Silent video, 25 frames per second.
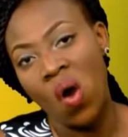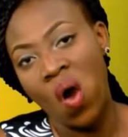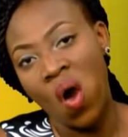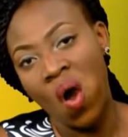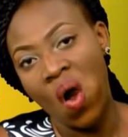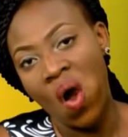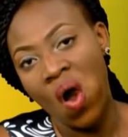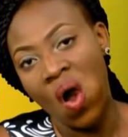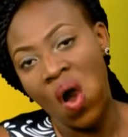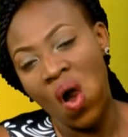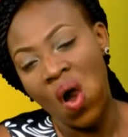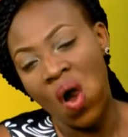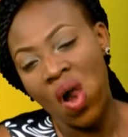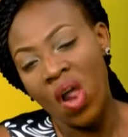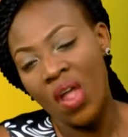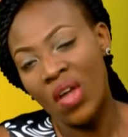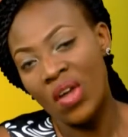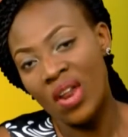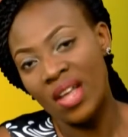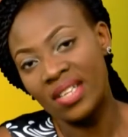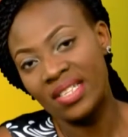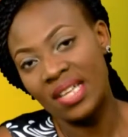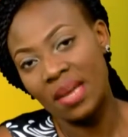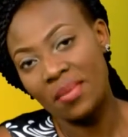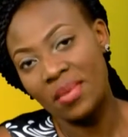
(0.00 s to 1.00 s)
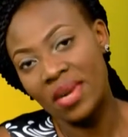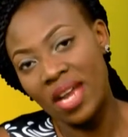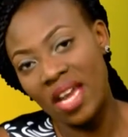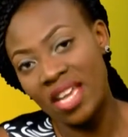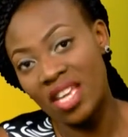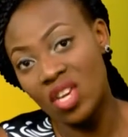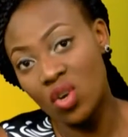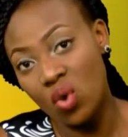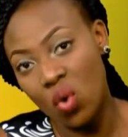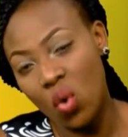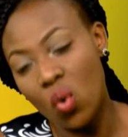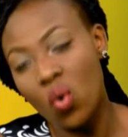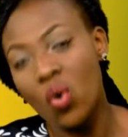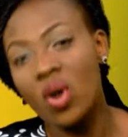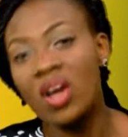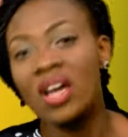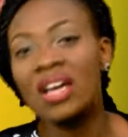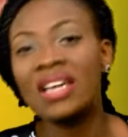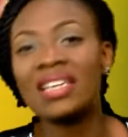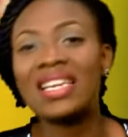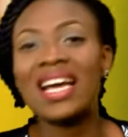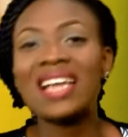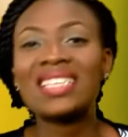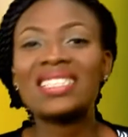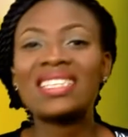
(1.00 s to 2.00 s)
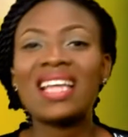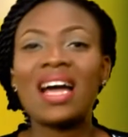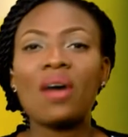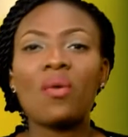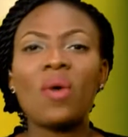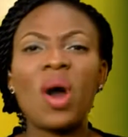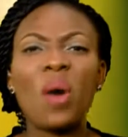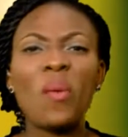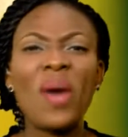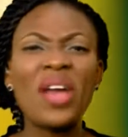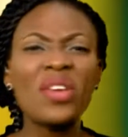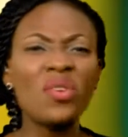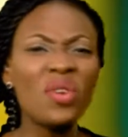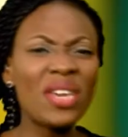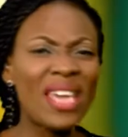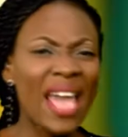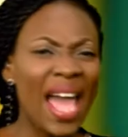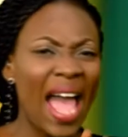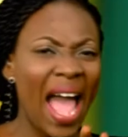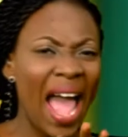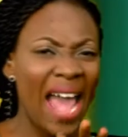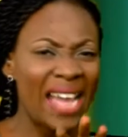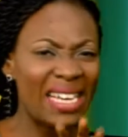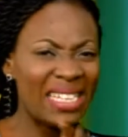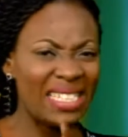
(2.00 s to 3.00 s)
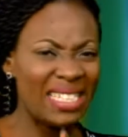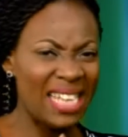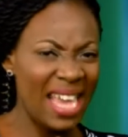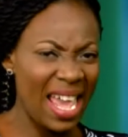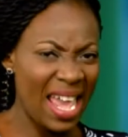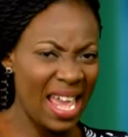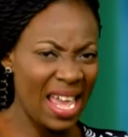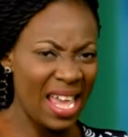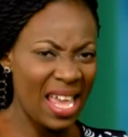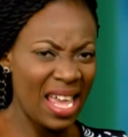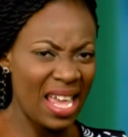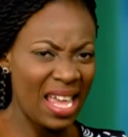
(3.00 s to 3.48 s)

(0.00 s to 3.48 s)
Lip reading: You understand me? An eco. That's now when you get idea,